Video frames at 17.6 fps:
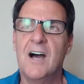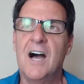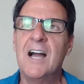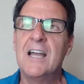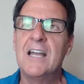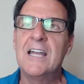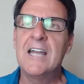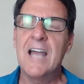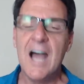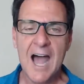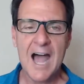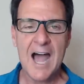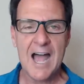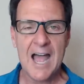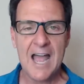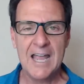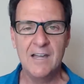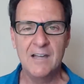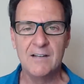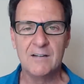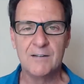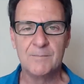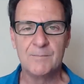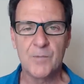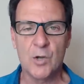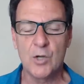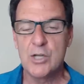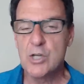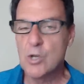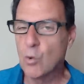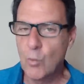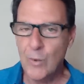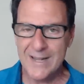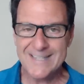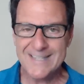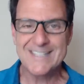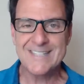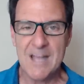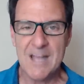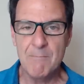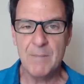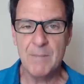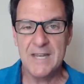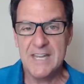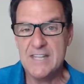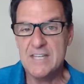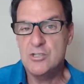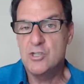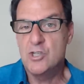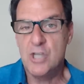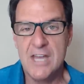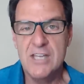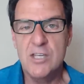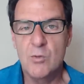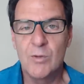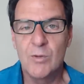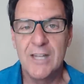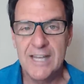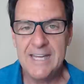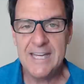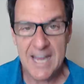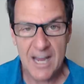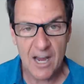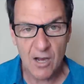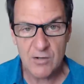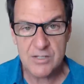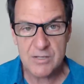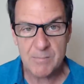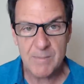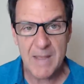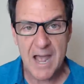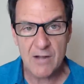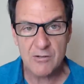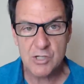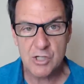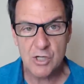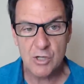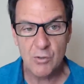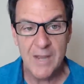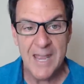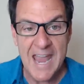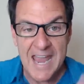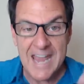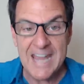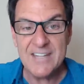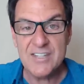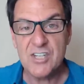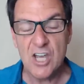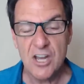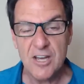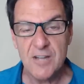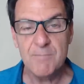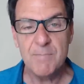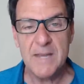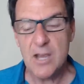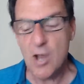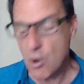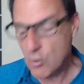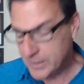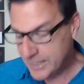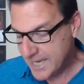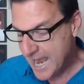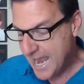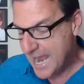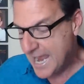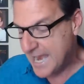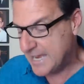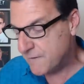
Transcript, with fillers: a guy or you're with somebody that genuinely cares about you, it's going to be okay.